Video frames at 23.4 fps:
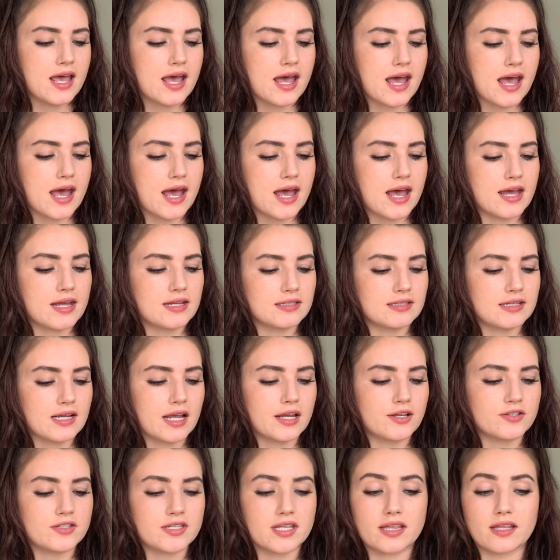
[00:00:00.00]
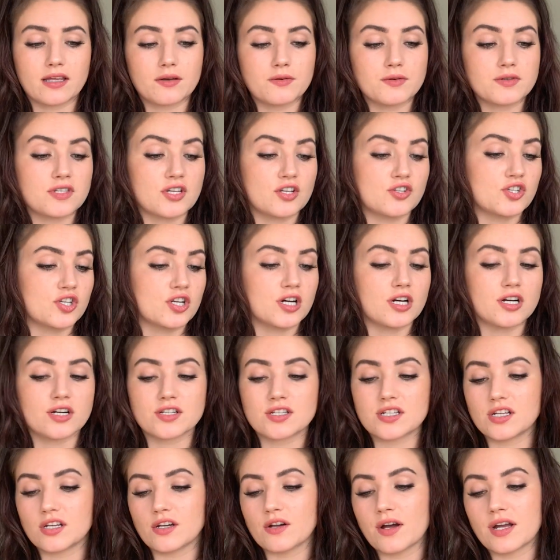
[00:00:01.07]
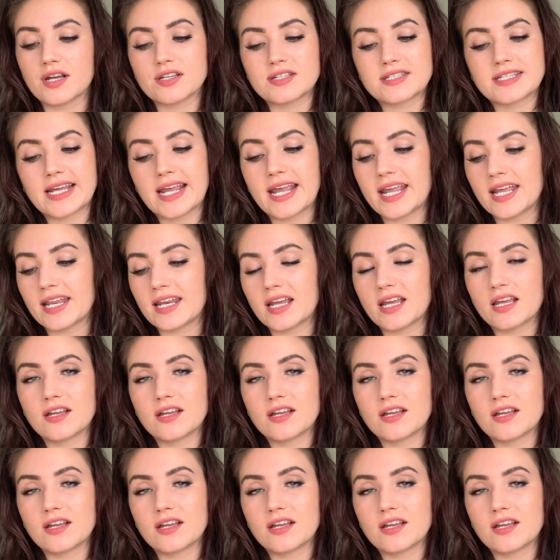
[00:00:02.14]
And I used to think it was such a curse. You know, I used to hate it.